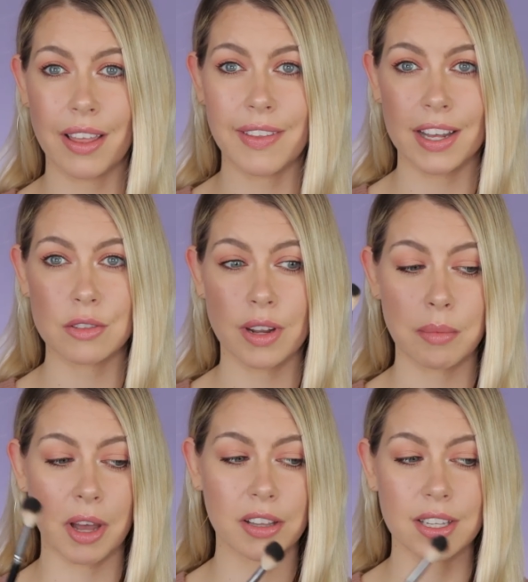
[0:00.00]
and that's when I
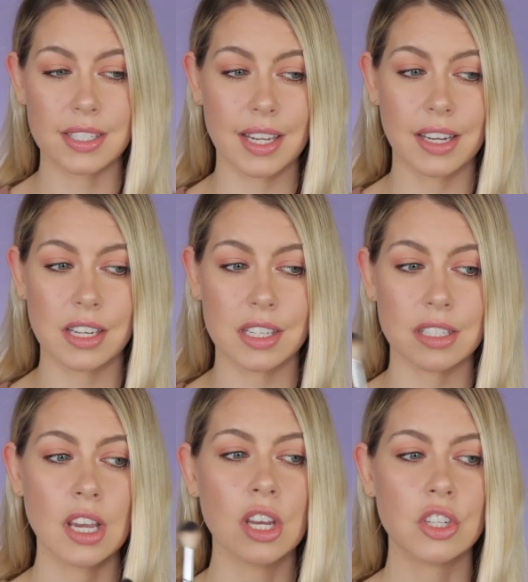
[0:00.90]
bought this, and it
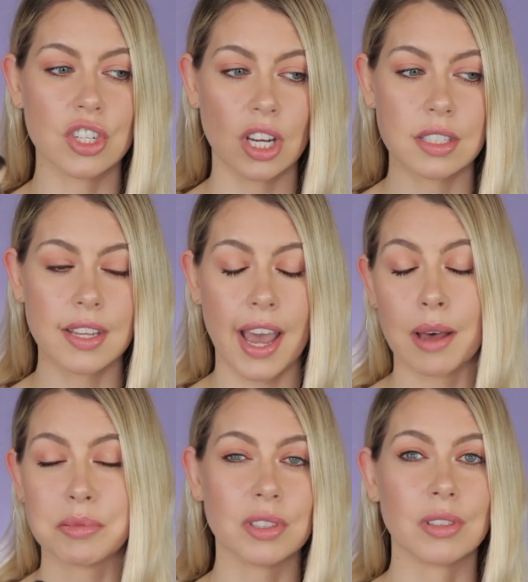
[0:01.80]
is just
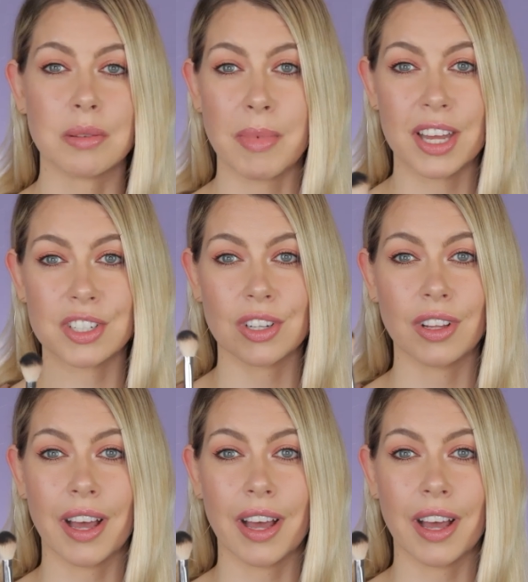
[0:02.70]
absolutely magical.